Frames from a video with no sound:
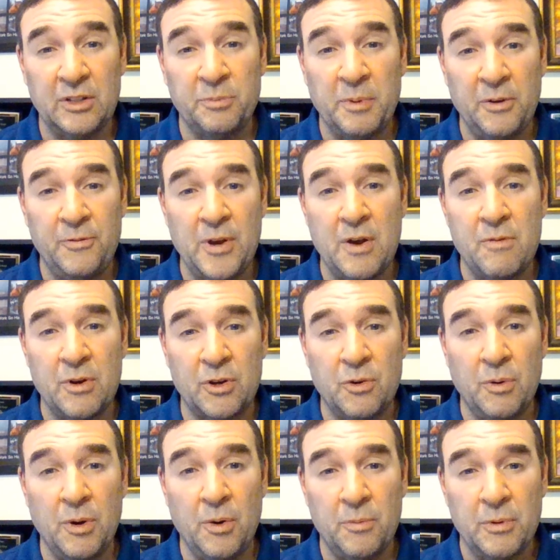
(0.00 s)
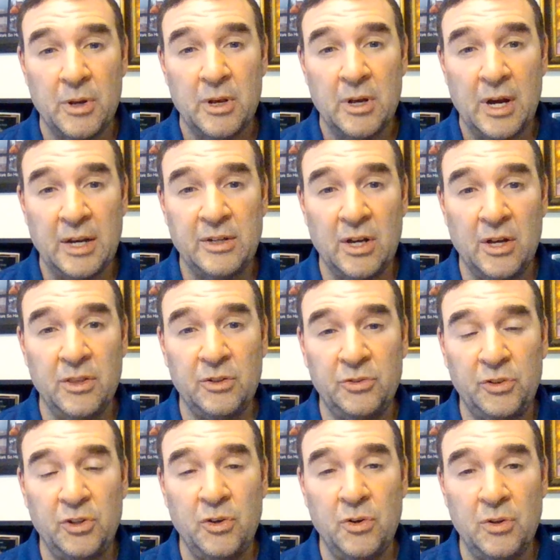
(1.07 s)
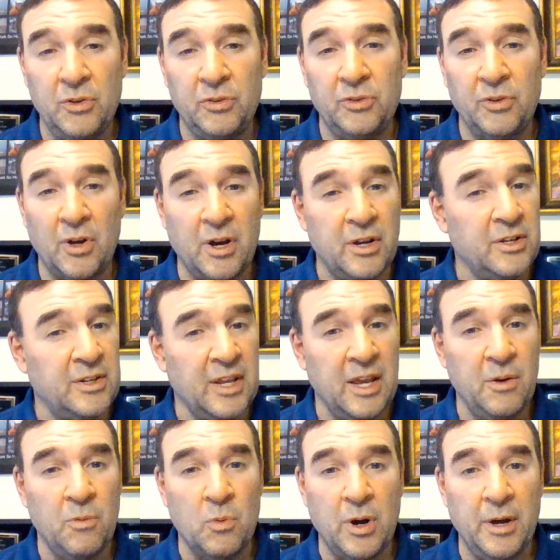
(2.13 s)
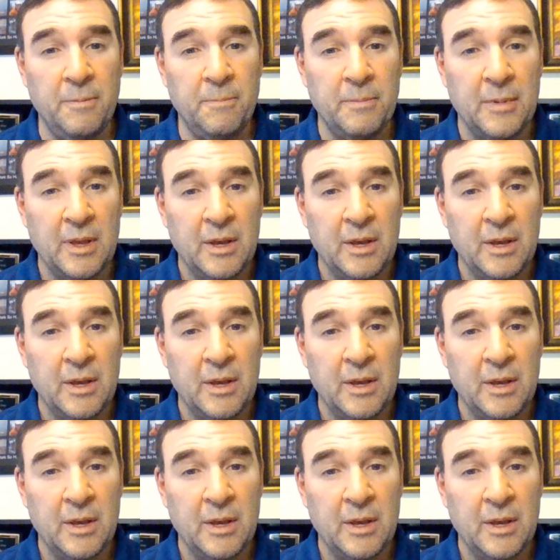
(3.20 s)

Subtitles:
That's my favorite quote. I tell the students on day one,